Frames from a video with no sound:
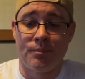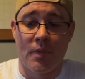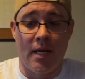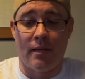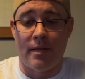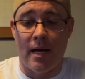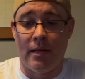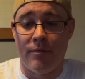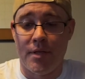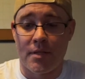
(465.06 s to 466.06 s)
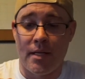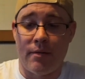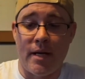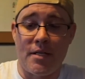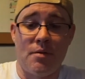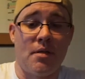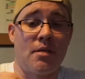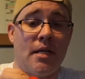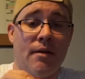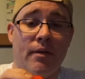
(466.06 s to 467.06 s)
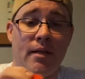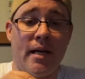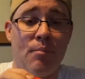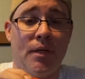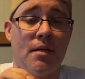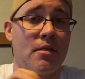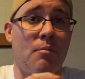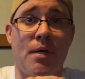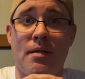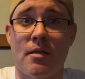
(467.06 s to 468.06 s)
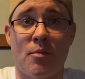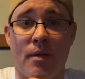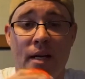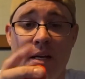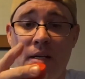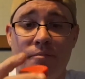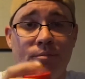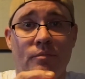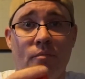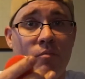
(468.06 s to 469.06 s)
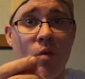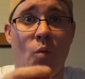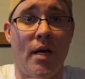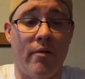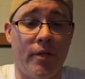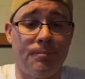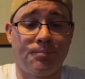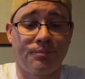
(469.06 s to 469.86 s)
Yeah, I love this stuff. I'd use this on everything. I put this on pizza, spaghetti, whatever.